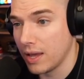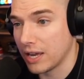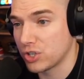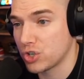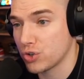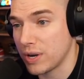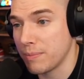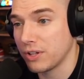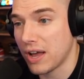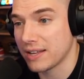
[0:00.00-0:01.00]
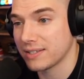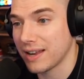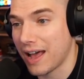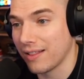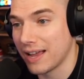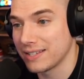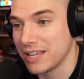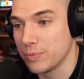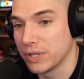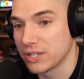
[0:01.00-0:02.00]
Extreme class allies
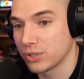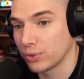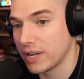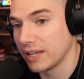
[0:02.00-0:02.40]
Ki plus 3,